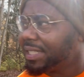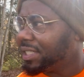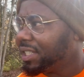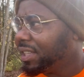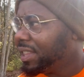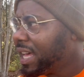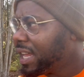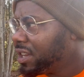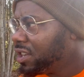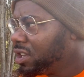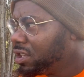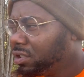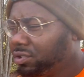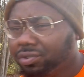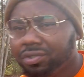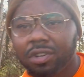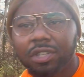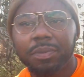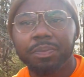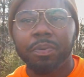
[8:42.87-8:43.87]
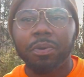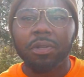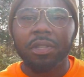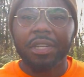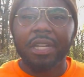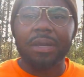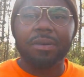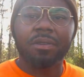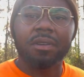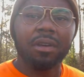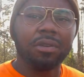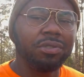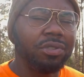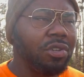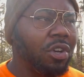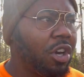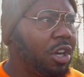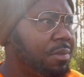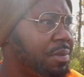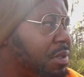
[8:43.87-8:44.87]
see a lot of other trucks pulling in with no
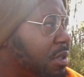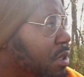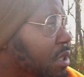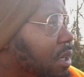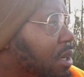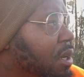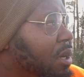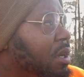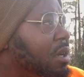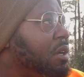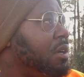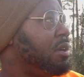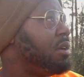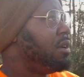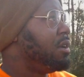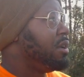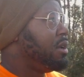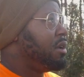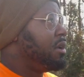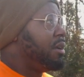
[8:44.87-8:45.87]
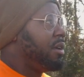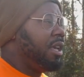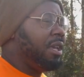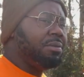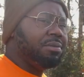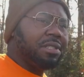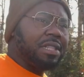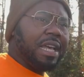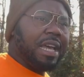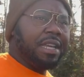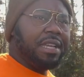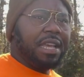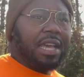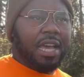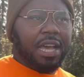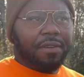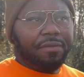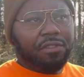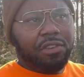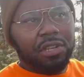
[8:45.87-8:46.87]
tarps. He was like,
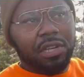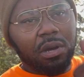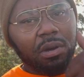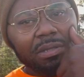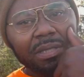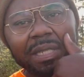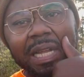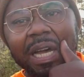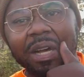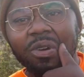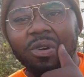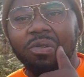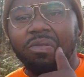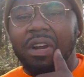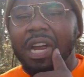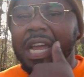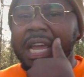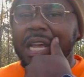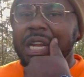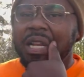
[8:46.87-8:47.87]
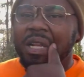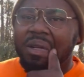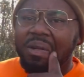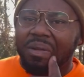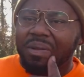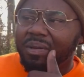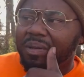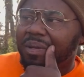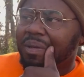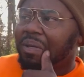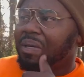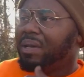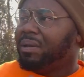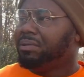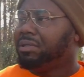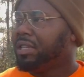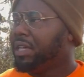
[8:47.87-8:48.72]
yeah, if you know it's not gonna rain, he was